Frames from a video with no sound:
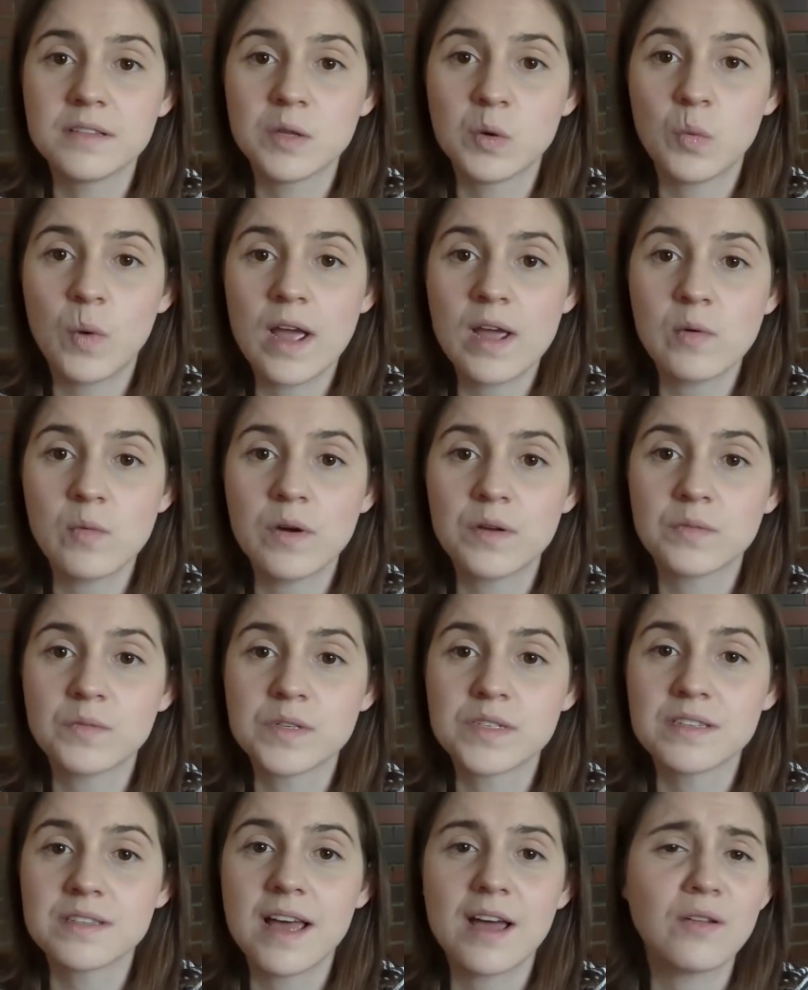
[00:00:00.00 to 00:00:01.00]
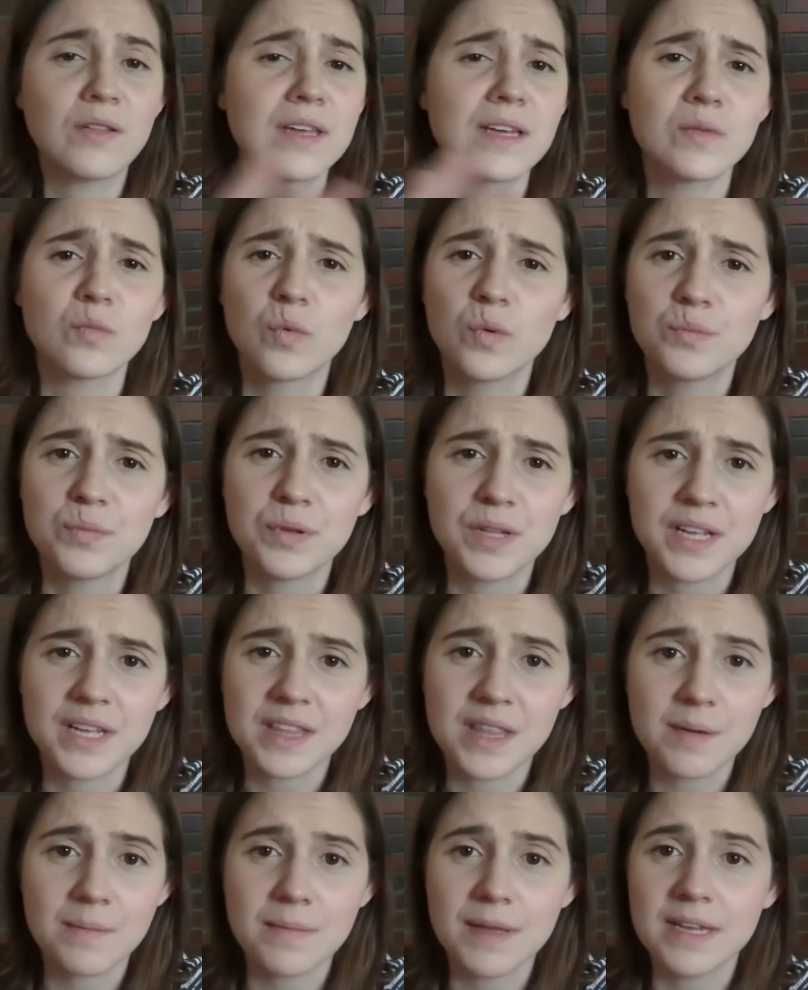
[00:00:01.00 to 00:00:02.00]
The white one was, I only had one
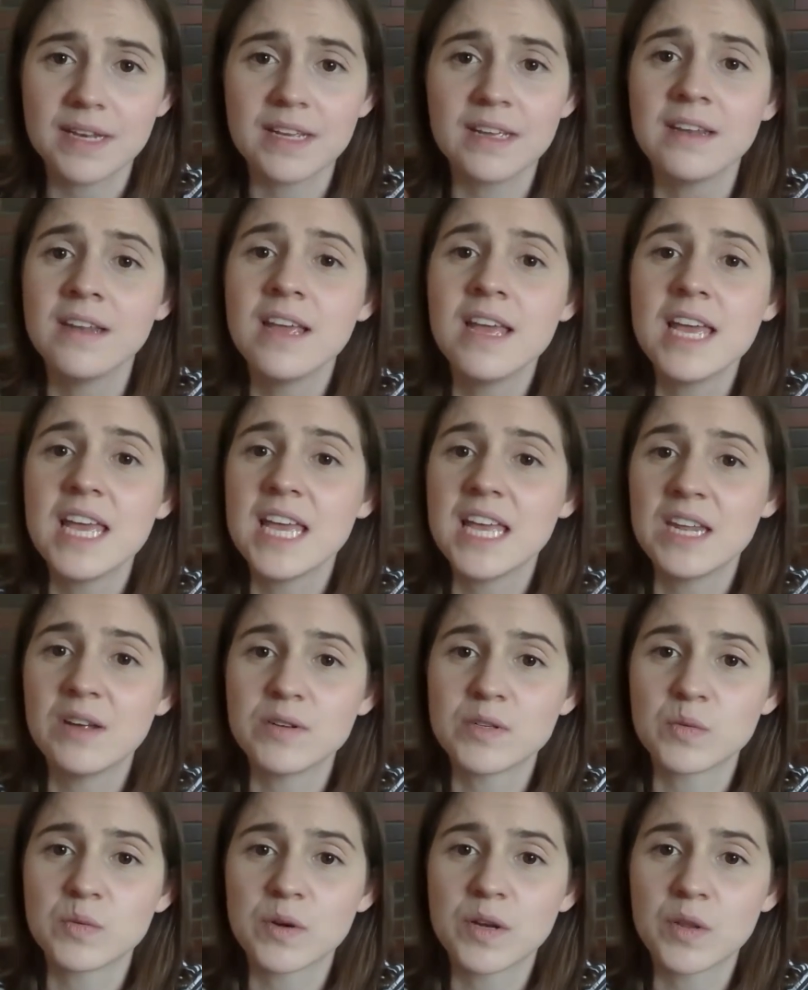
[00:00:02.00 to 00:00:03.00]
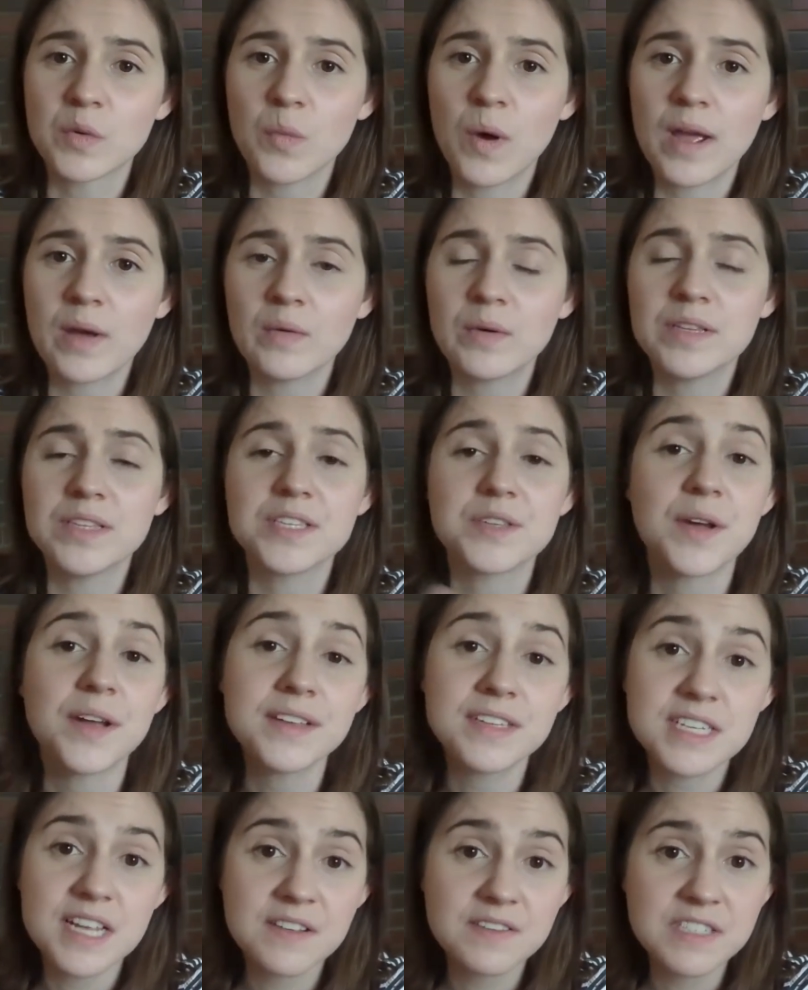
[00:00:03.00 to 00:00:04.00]
plant that made it, and it was one of the white ones. So
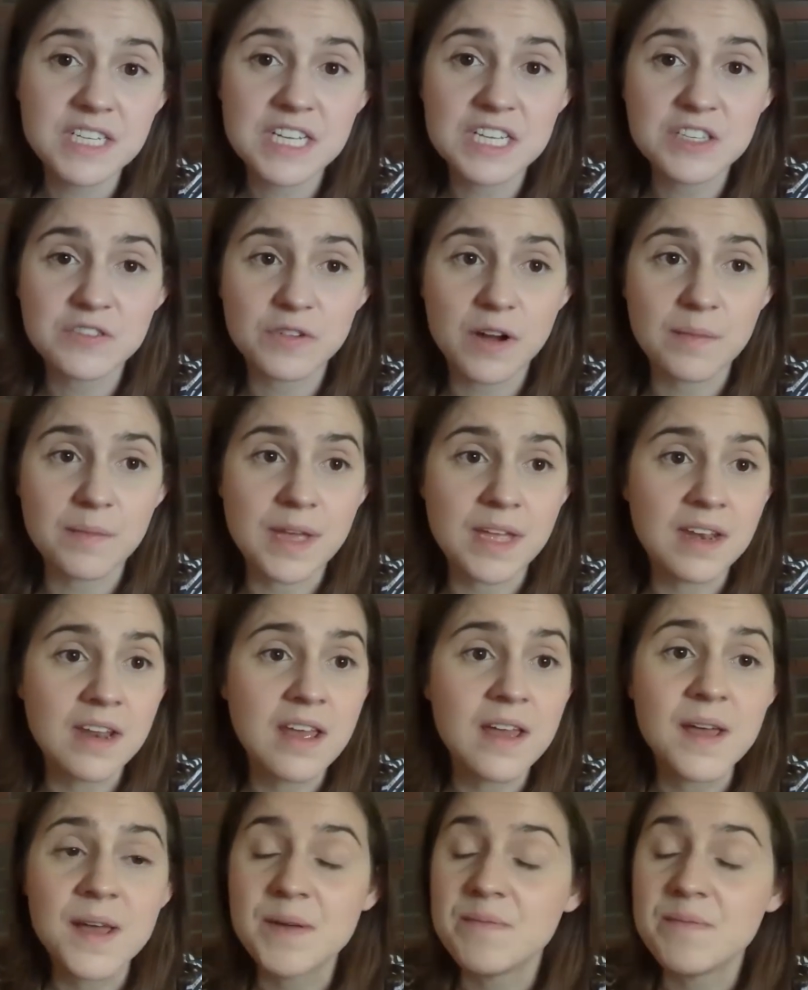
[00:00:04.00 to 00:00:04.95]
I saved seeds from it.